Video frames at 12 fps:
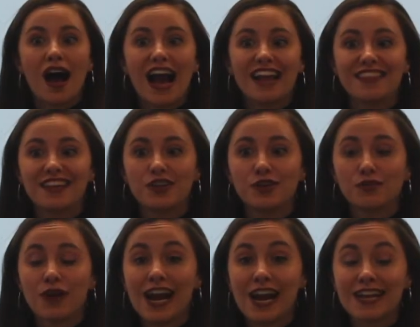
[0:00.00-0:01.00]
I think you're
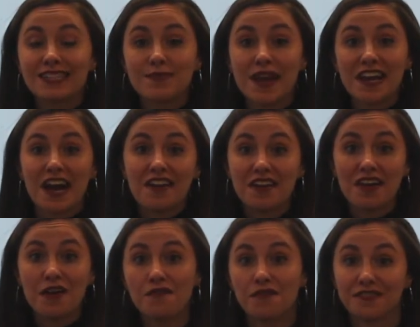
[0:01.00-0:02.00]
right. It's made
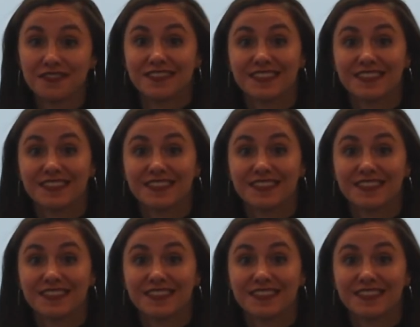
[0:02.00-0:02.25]
out of